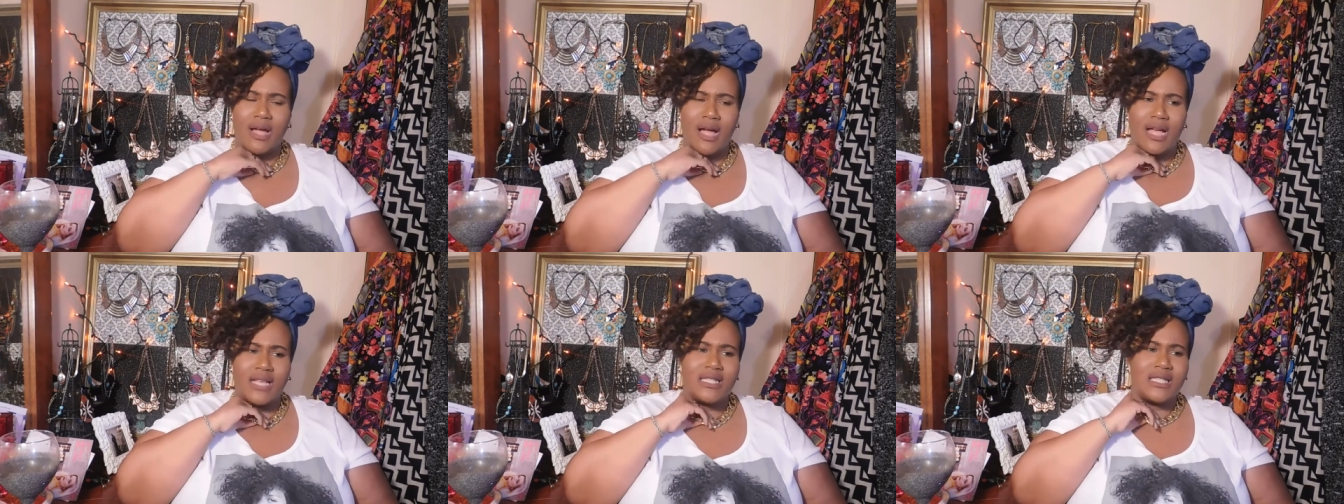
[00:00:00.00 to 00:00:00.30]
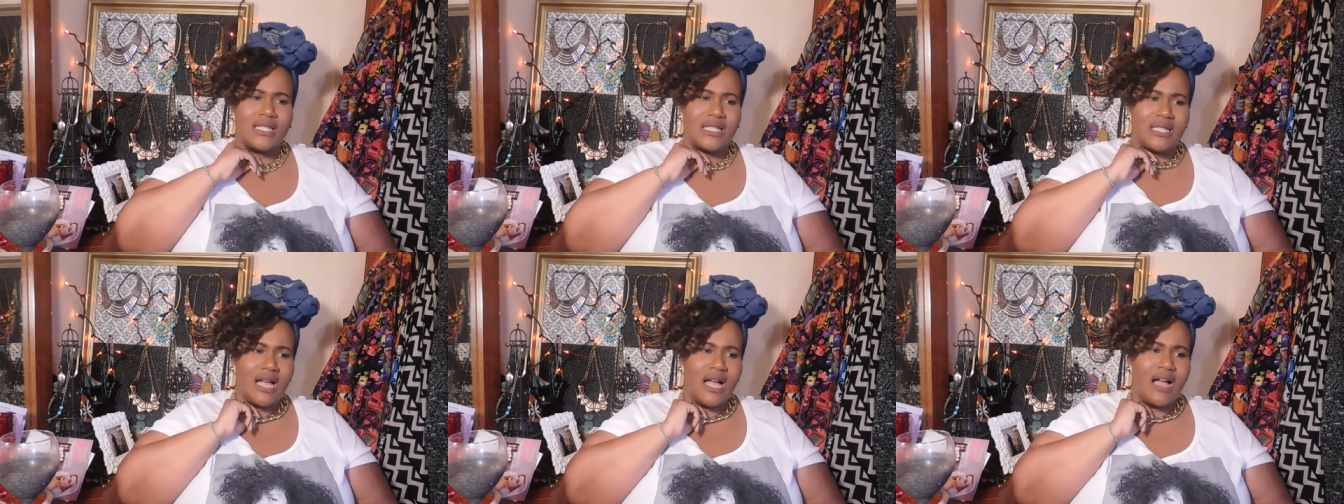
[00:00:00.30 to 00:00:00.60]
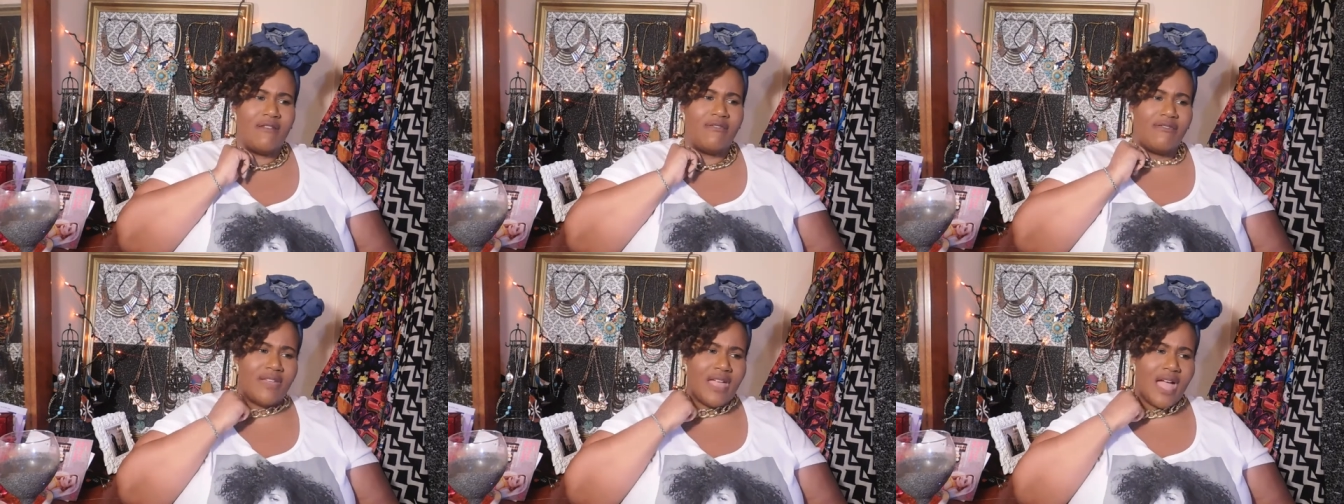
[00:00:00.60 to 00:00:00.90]
I,
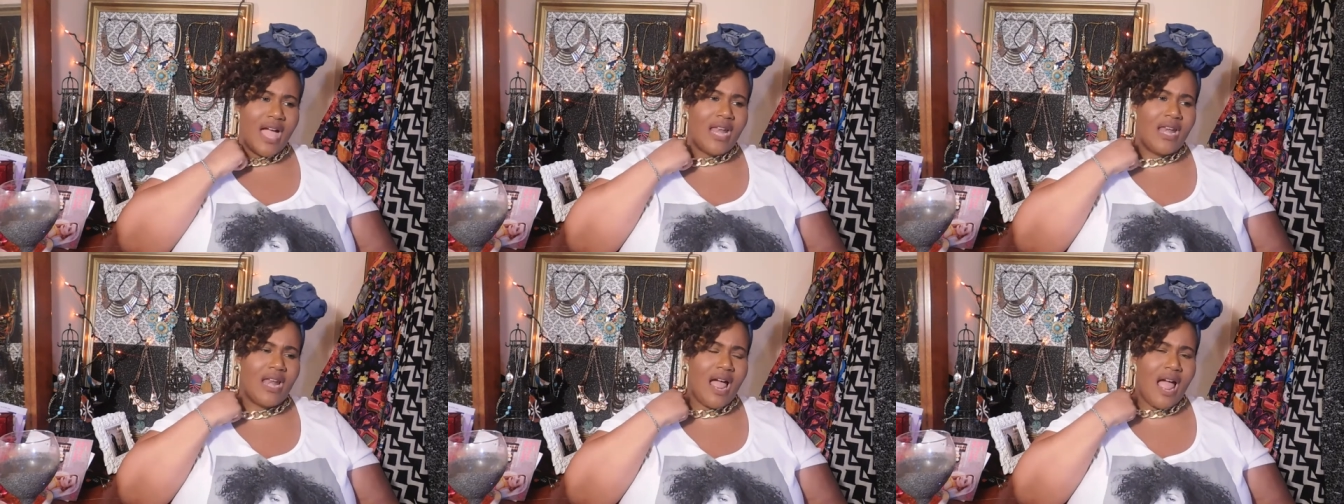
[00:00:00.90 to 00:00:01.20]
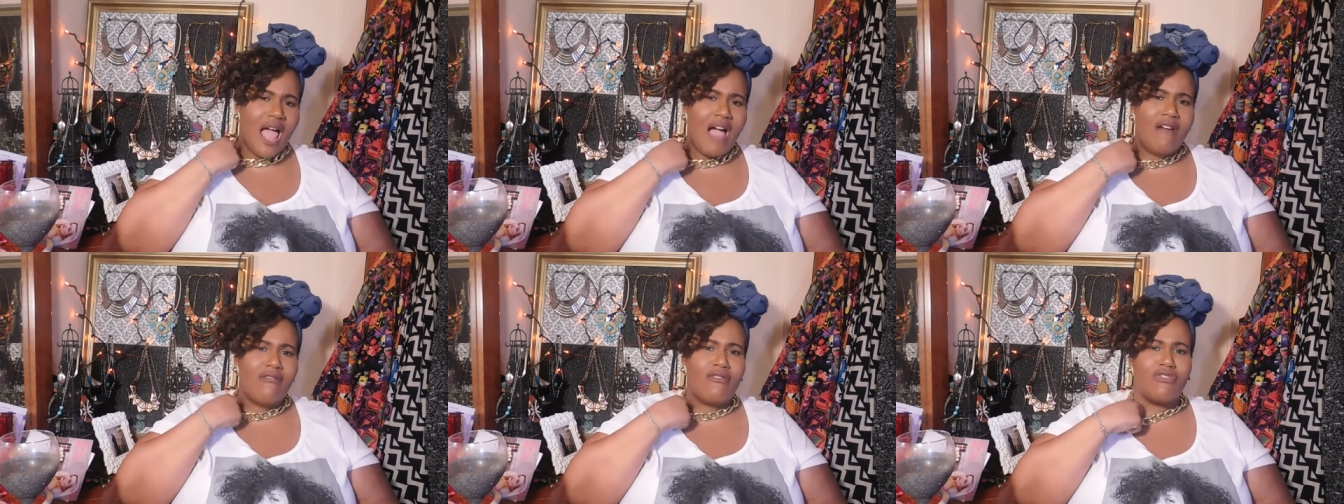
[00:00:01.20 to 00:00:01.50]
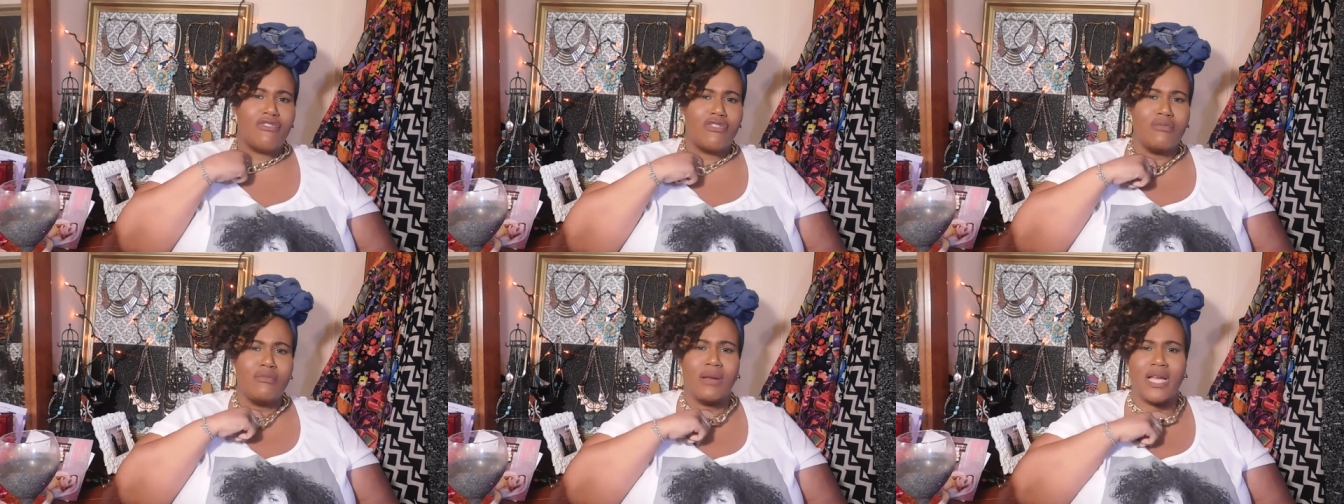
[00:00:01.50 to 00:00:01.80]
I've gotten, I have a
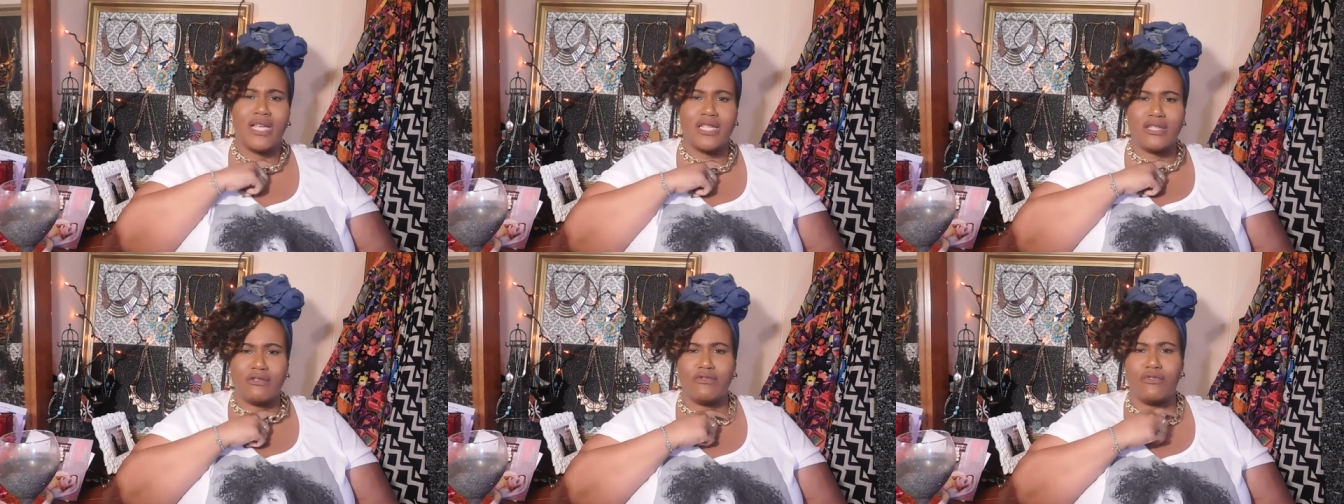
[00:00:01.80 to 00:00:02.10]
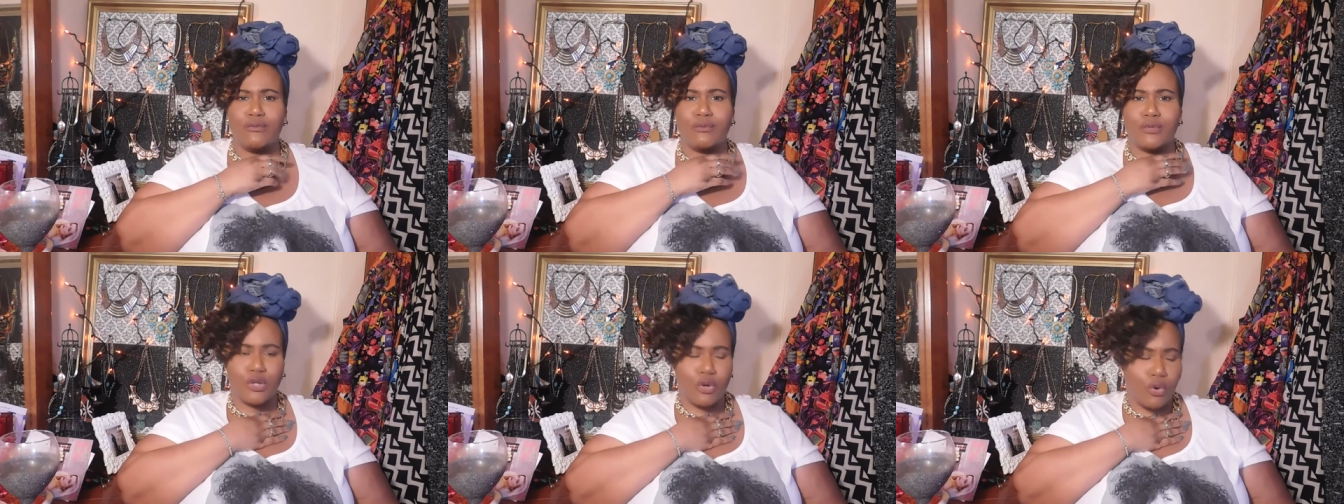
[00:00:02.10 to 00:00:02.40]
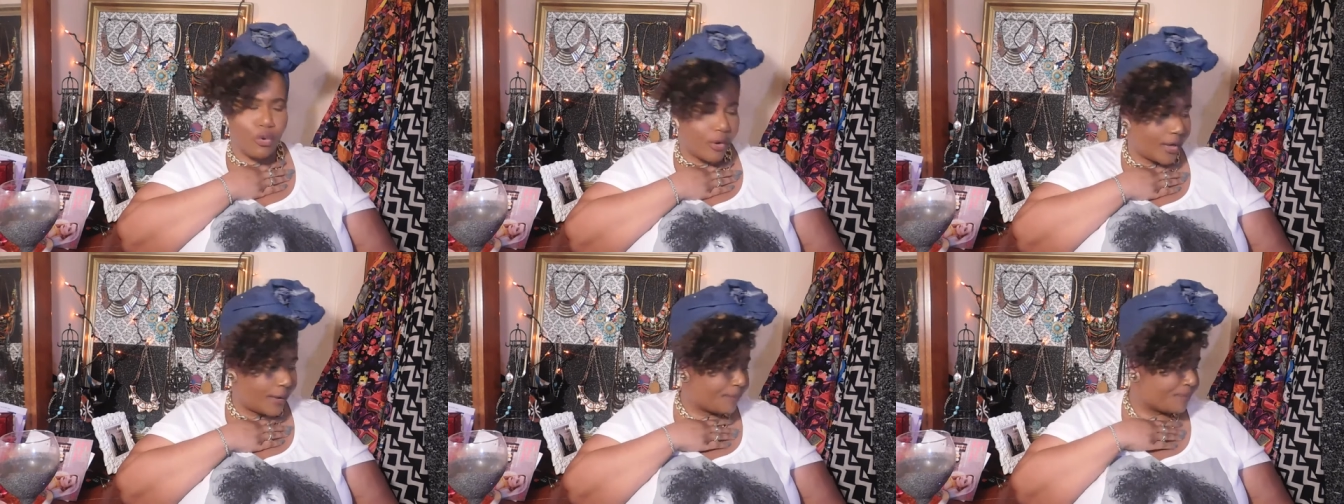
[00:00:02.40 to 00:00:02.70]
few blazers from
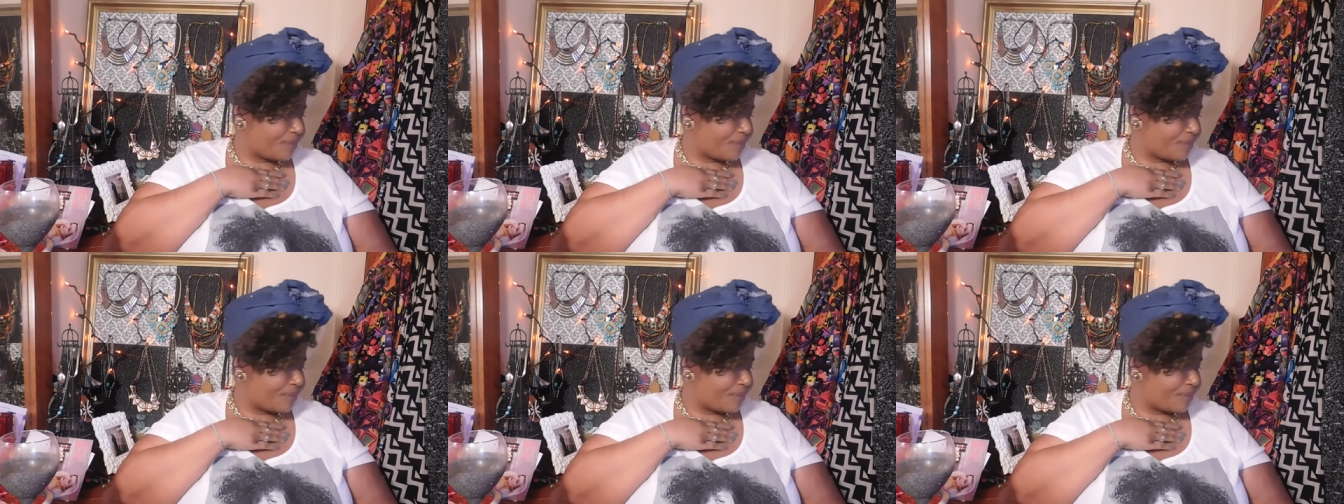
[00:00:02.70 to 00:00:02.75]
Torrid